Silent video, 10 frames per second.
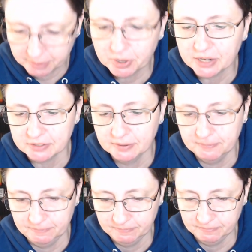Press.
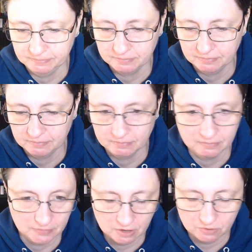
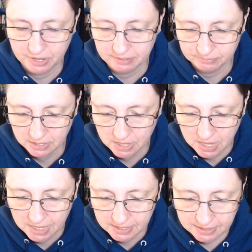All right
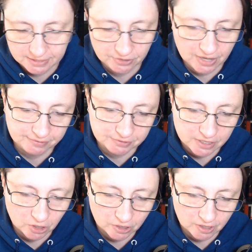says here after
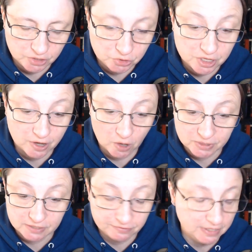the uh, Union
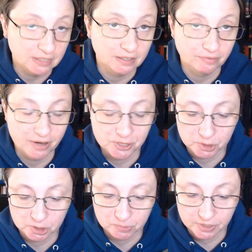Army's defeat at
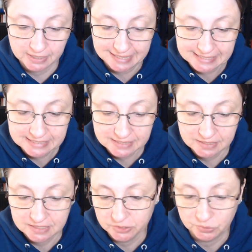Fredericksburg in
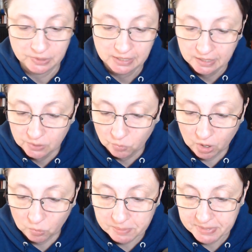1862,
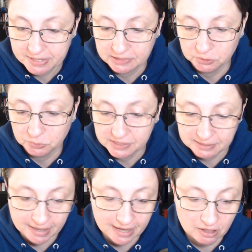Walt Whitman and Louisa
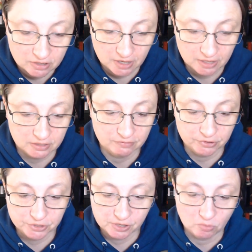May Alcott
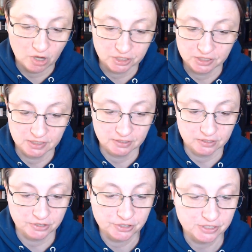converge on Washington
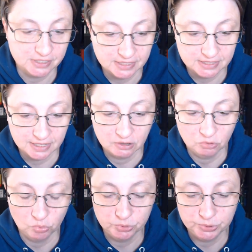to nurse the sick,
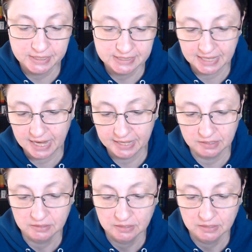wounded, and dying.